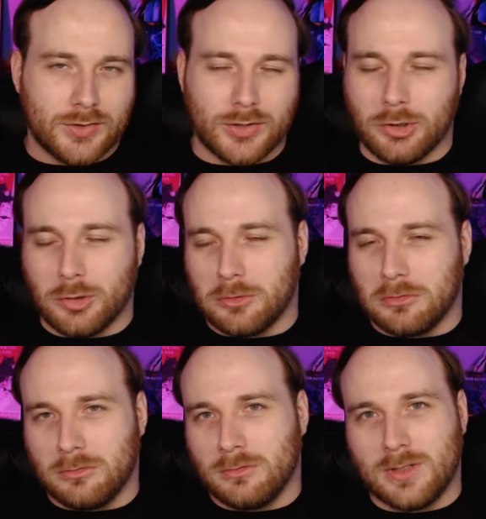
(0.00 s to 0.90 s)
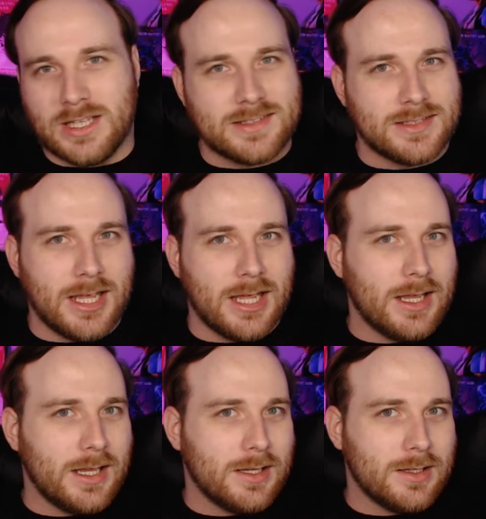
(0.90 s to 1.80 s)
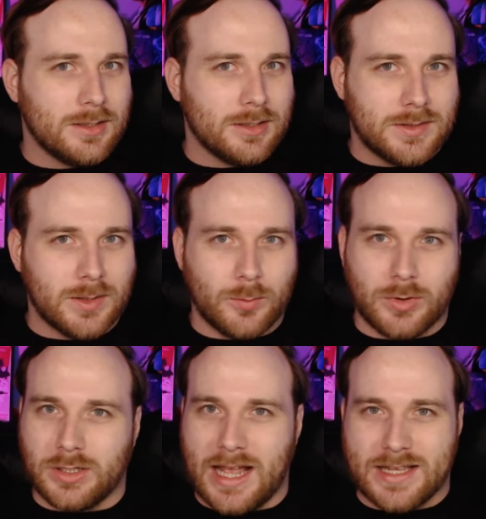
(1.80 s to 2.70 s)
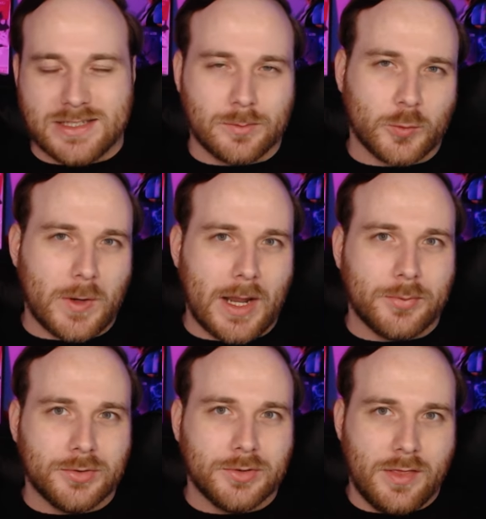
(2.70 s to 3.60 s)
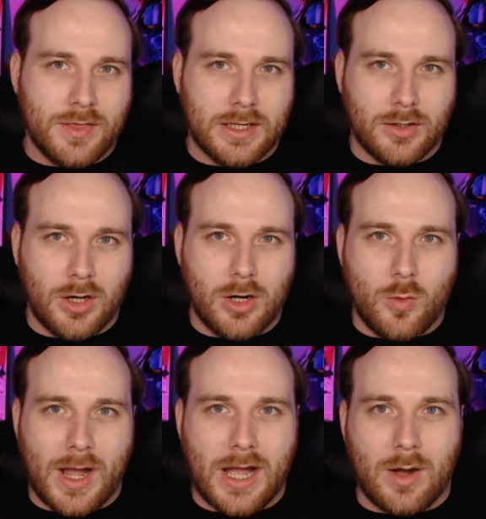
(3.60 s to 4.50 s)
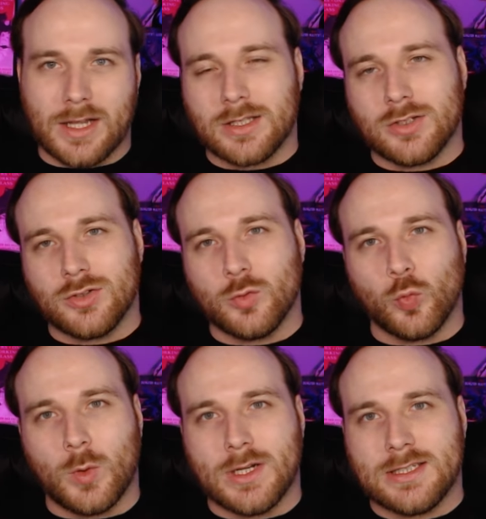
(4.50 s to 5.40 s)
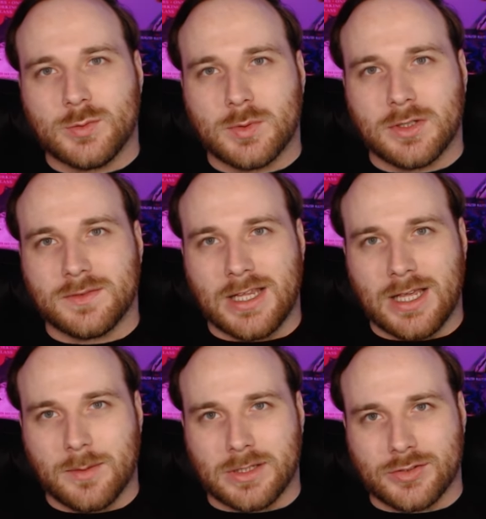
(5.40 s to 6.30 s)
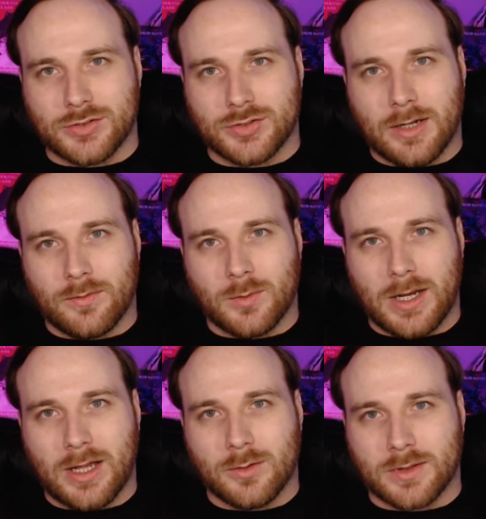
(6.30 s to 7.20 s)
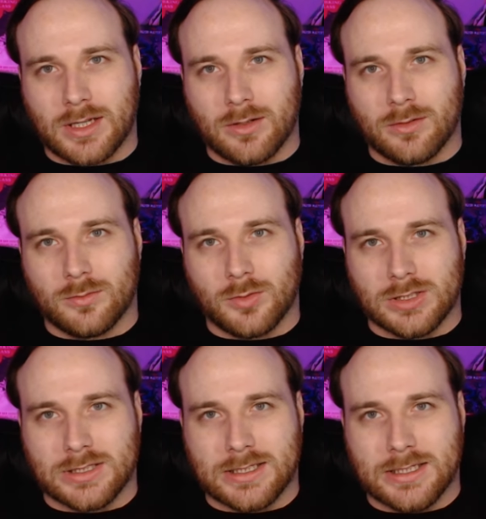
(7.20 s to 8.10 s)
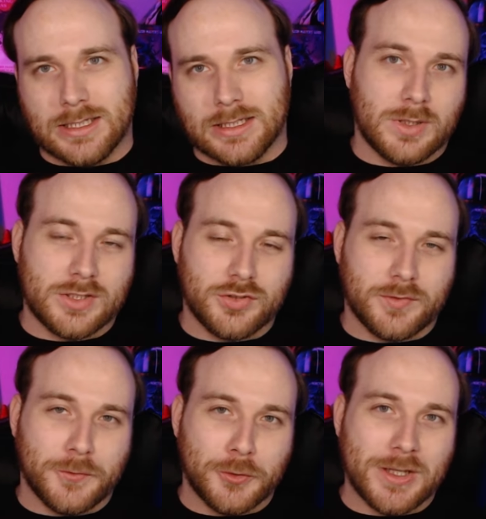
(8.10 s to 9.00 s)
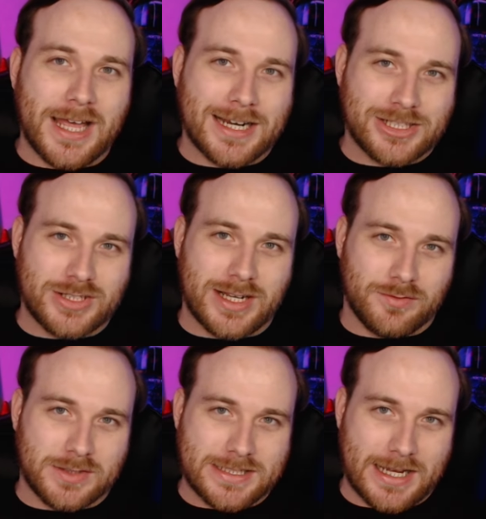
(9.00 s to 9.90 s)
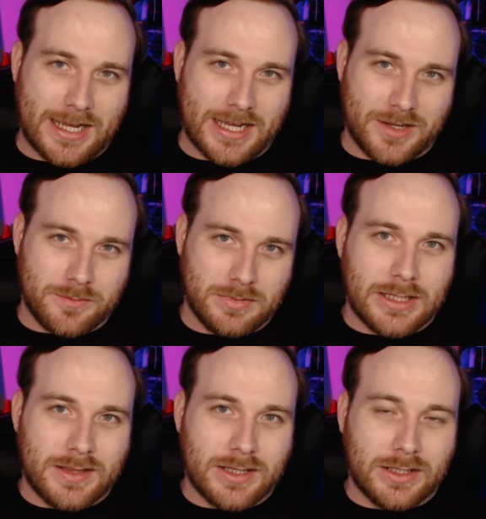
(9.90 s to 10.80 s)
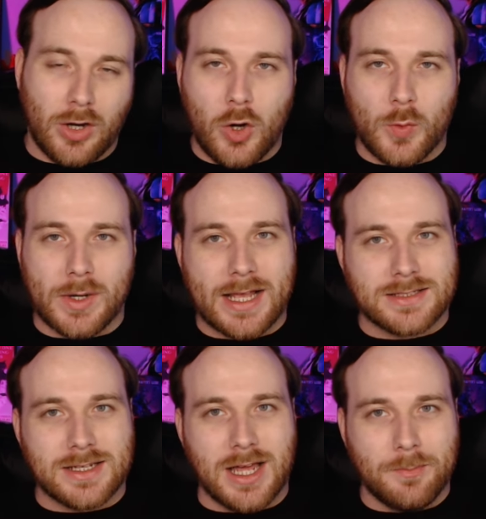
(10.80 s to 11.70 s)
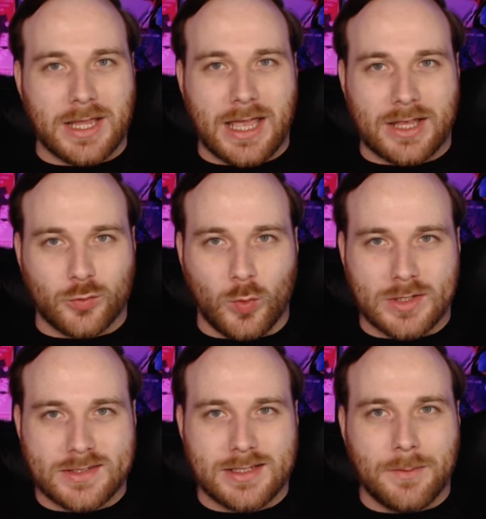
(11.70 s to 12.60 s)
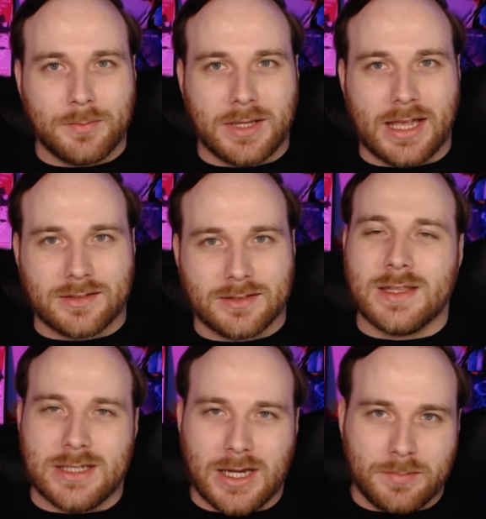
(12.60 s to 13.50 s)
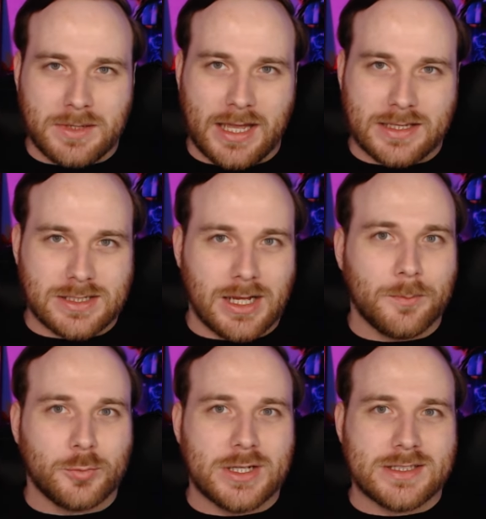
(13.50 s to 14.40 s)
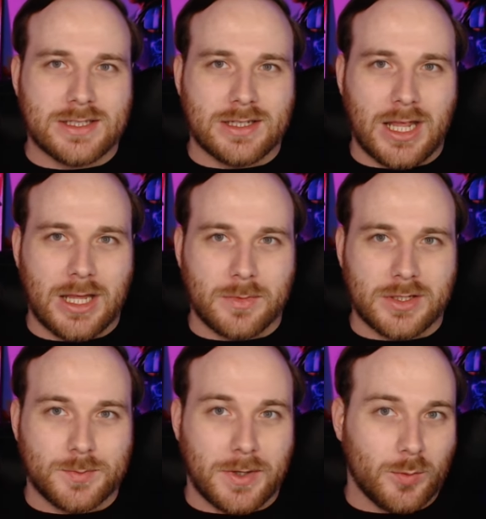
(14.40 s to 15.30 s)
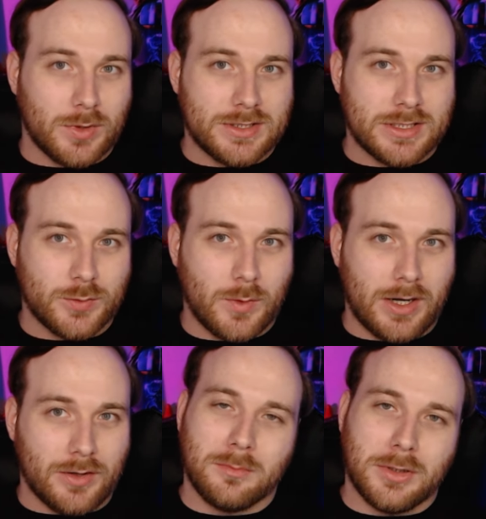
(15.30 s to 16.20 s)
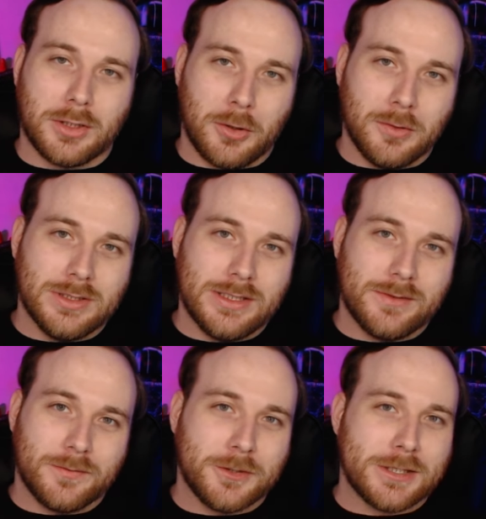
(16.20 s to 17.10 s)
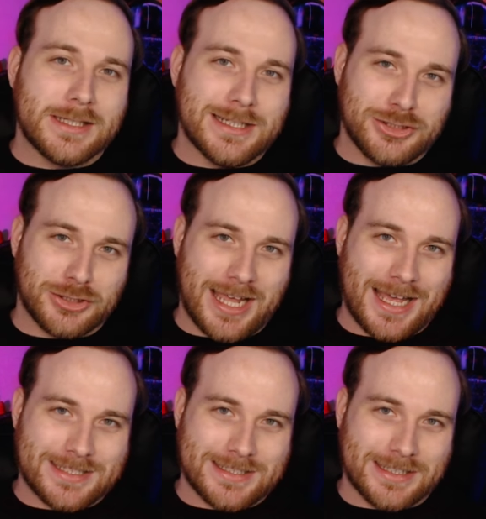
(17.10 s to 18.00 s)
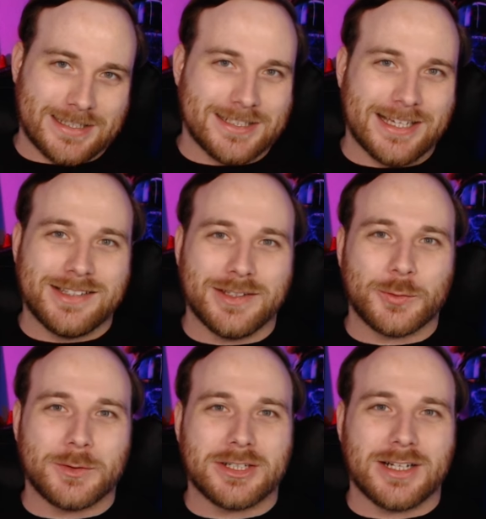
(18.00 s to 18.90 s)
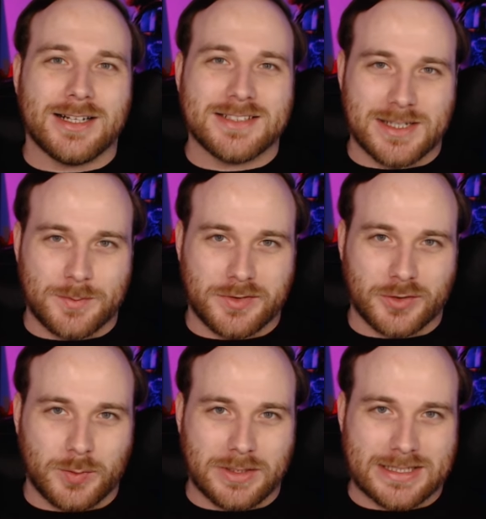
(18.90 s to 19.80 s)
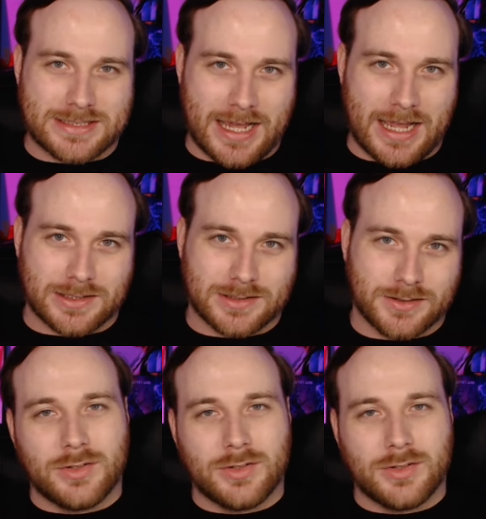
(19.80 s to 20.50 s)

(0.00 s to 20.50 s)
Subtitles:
So let's say someone has them grappled, then, oh wow, I can do 1d12 damage every round without rolling to hit. But it's your full action every time, and then, oh, it has an upcast. What's the upcast? The upcast upgrades the damage by 1d12, but only for the initial casting. It doesn't work on subsequent attacks.